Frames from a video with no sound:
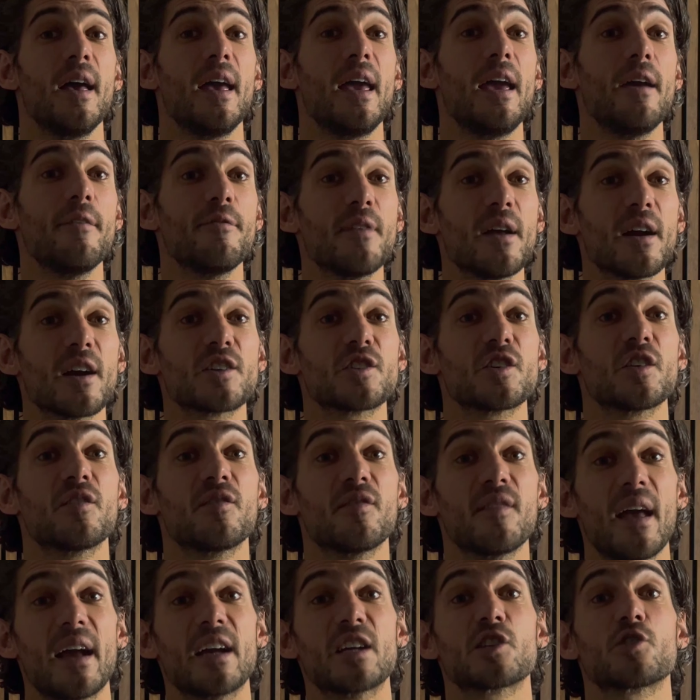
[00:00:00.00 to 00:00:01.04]
if there's a
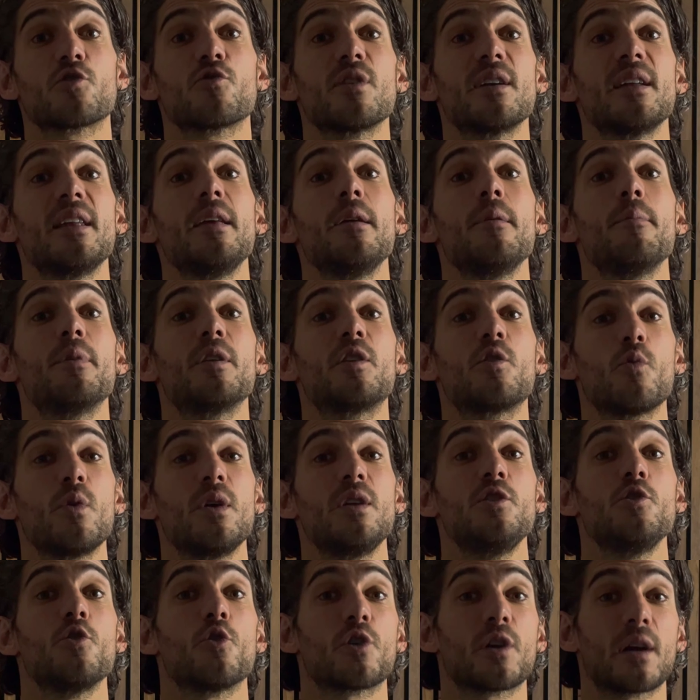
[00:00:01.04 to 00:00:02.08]
tax treaty
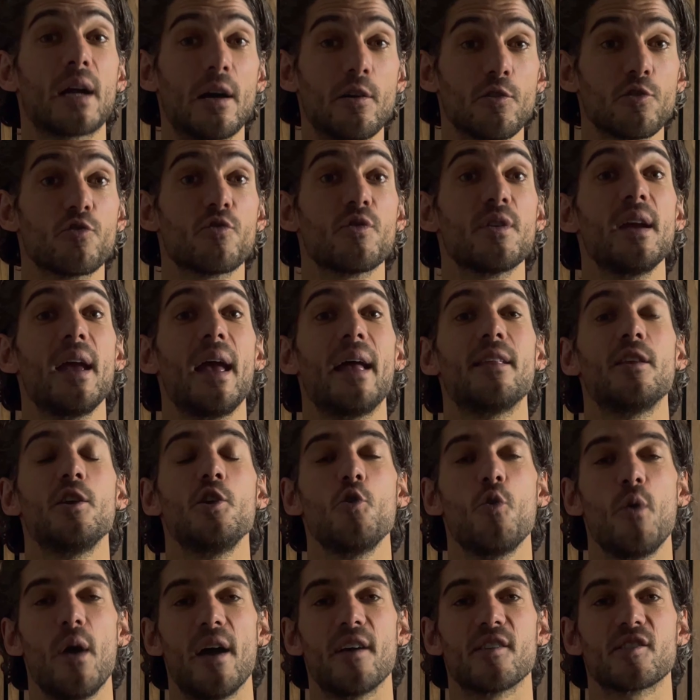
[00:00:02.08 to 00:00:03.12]
between your country and the
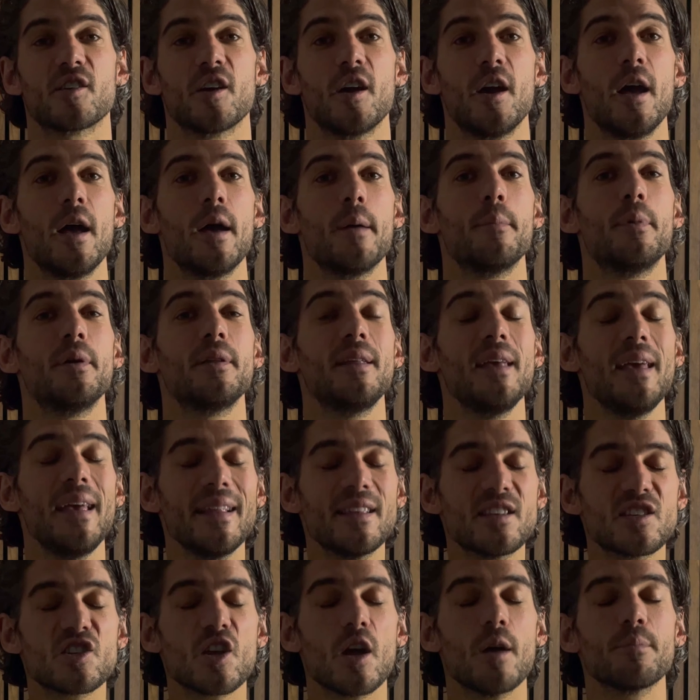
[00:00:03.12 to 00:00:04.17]
US, but
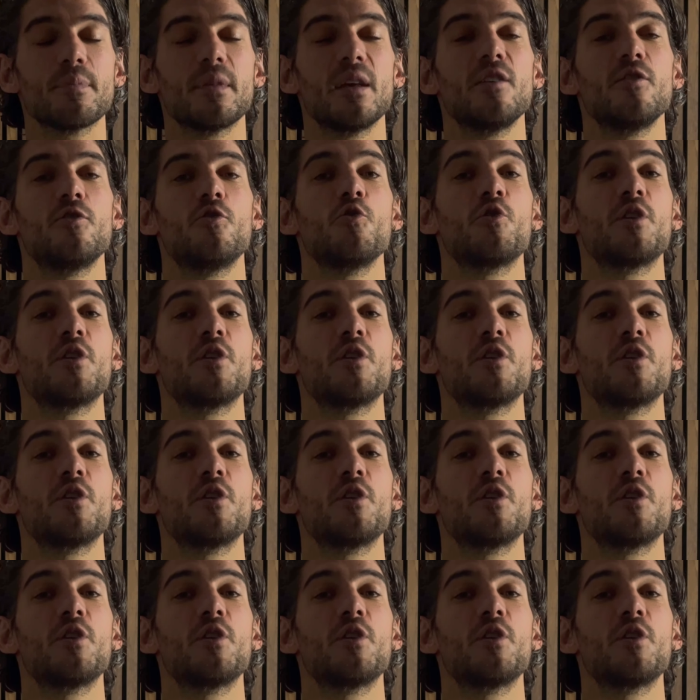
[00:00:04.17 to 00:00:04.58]
it's something to